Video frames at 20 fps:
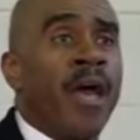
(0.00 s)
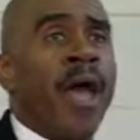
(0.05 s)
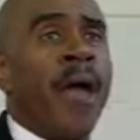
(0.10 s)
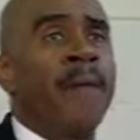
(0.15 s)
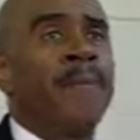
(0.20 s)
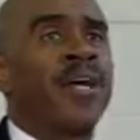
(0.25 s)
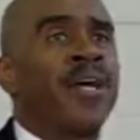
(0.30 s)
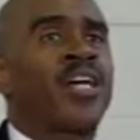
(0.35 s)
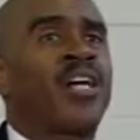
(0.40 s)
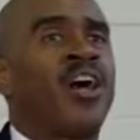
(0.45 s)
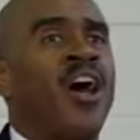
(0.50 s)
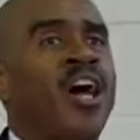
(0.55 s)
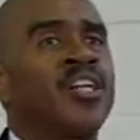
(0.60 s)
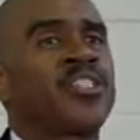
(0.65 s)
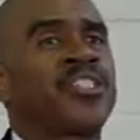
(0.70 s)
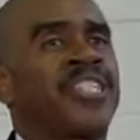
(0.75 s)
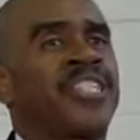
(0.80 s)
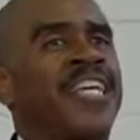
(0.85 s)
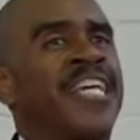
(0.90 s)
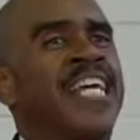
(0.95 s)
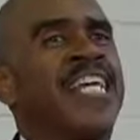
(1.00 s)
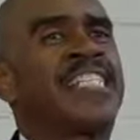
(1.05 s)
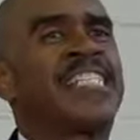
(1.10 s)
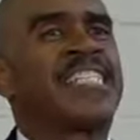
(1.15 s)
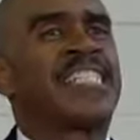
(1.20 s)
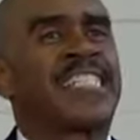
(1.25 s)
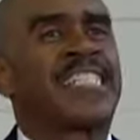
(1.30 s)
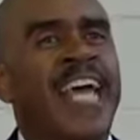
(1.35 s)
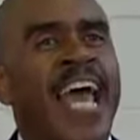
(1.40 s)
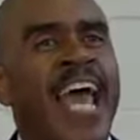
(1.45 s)
And because he's
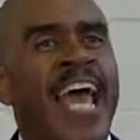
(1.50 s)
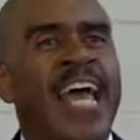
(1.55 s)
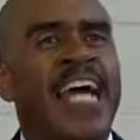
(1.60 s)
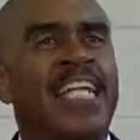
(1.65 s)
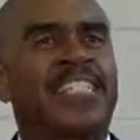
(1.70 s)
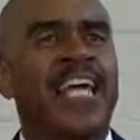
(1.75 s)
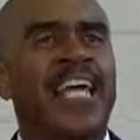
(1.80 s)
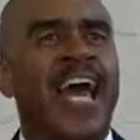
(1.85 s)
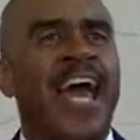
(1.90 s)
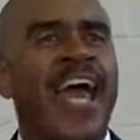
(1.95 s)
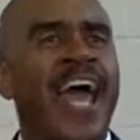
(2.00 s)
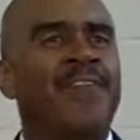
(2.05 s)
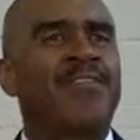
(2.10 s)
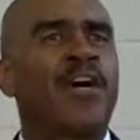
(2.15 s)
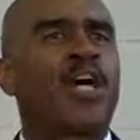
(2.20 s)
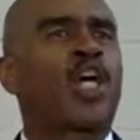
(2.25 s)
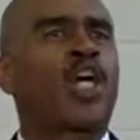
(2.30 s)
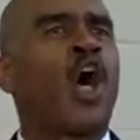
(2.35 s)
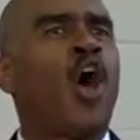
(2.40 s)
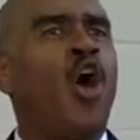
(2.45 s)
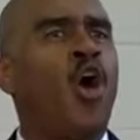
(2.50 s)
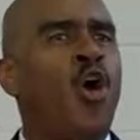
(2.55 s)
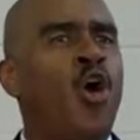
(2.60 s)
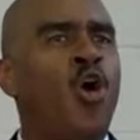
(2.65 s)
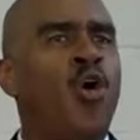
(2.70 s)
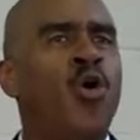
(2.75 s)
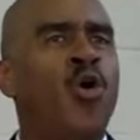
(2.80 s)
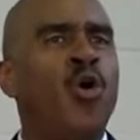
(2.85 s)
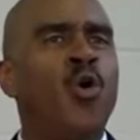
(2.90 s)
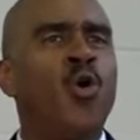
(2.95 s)
scared to have a
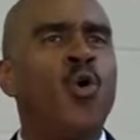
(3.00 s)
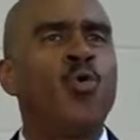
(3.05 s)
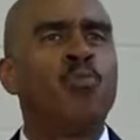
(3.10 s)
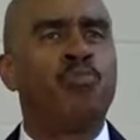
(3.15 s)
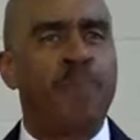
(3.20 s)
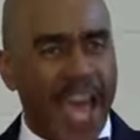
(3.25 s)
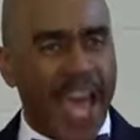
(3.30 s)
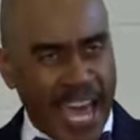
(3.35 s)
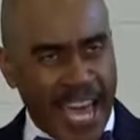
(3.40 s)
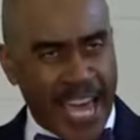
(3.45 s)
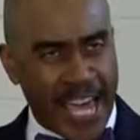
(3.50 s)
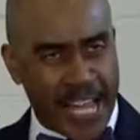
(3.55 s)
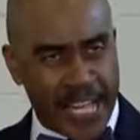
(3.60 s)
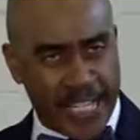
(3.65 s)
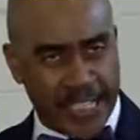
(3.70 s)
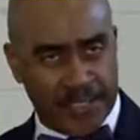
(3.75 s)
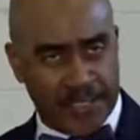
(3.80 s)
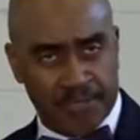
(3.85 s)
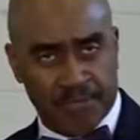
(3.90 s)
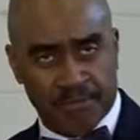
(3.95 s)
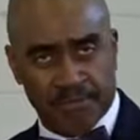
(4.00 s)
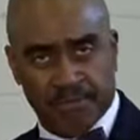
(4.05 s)
cold bed,